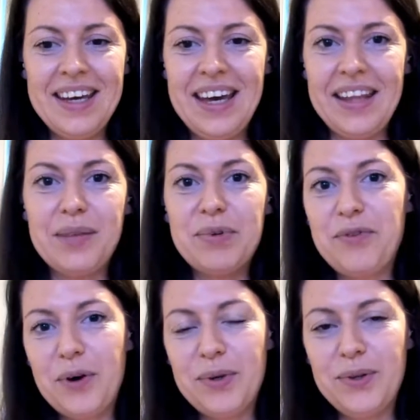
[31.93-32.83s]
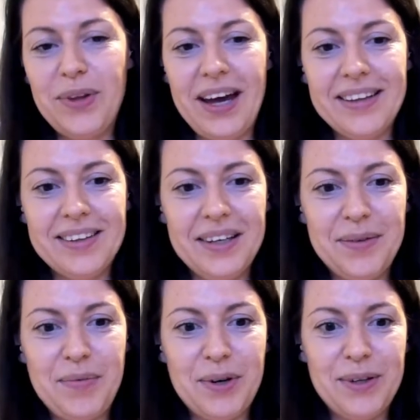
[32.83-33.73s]
I think before we do that,
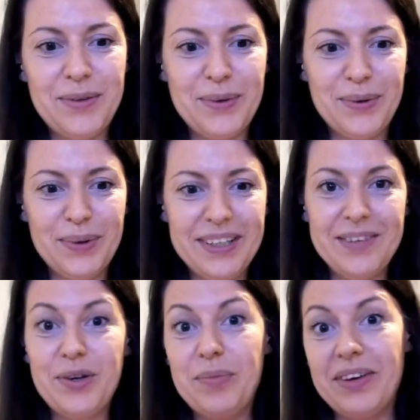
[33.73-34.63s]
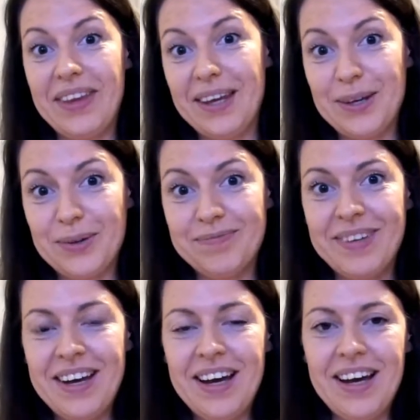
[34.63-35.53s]
we wanted to give you a big thank you.
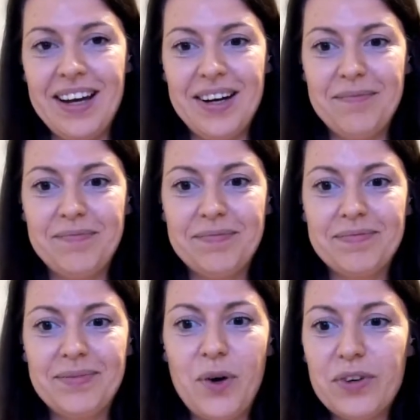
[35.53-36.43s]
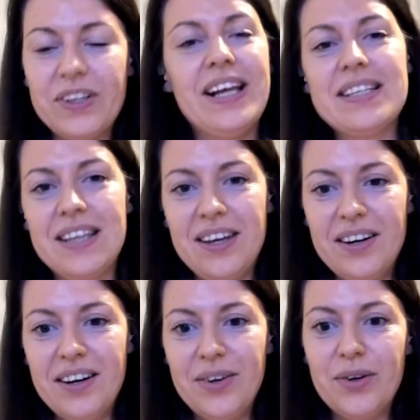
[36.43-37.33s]
Over the last
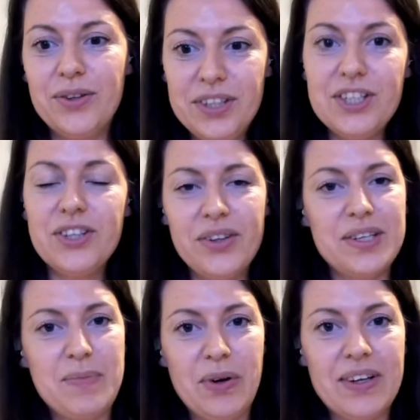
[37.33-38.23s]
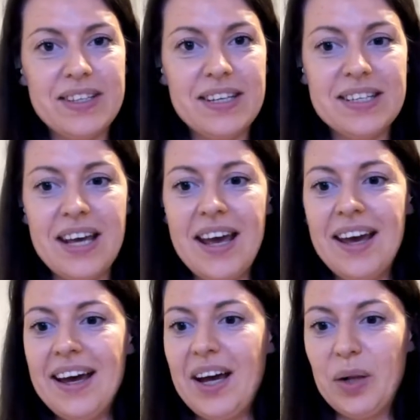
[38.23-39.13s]
year, your digital experiences
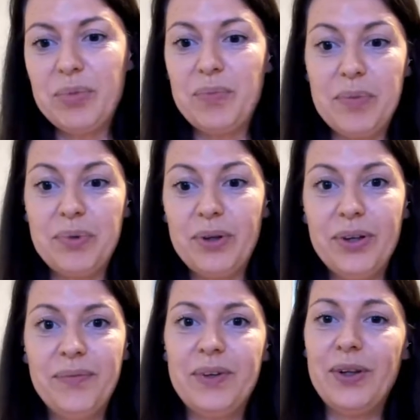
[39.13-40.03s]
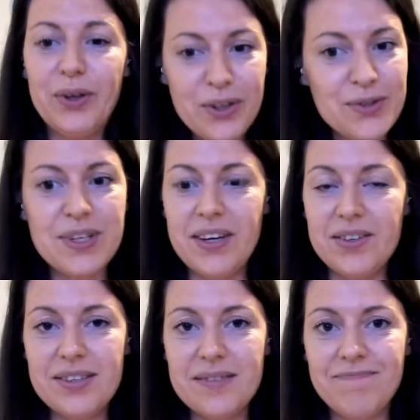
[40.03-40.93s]
helped people learn new
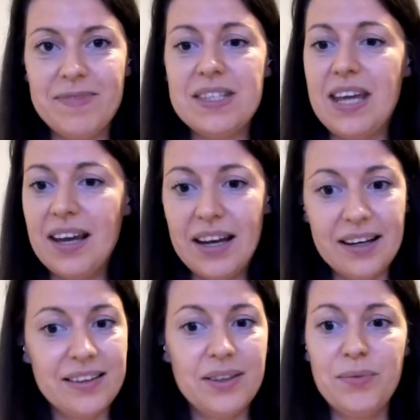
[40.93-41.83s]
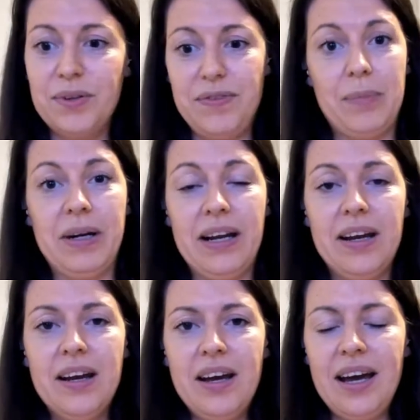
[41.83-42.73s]
skills, stay connected with family,
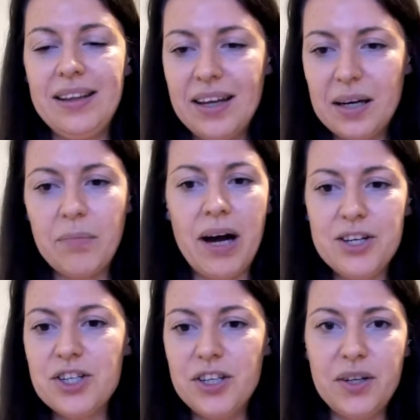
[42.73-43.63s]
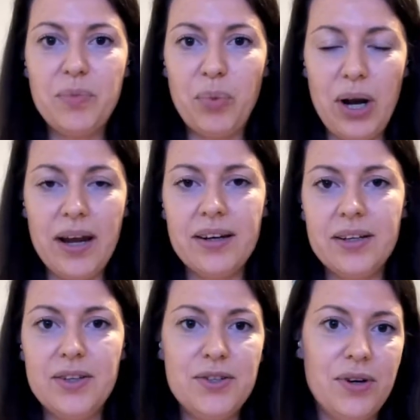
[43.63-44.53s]
and take a much needed break
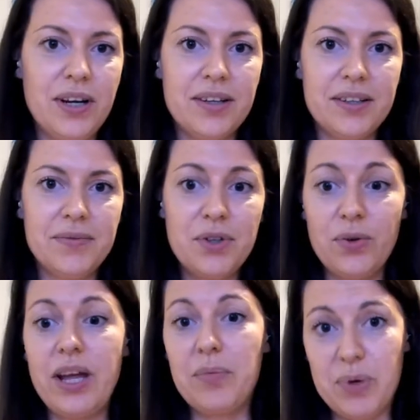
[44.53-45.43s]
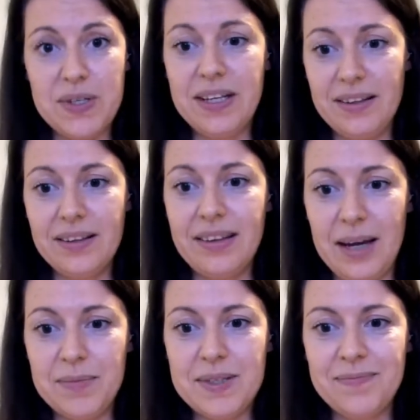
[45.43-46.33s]
during truly unprecedented
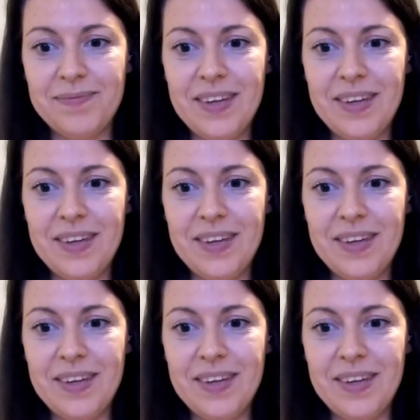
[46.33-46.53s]
times.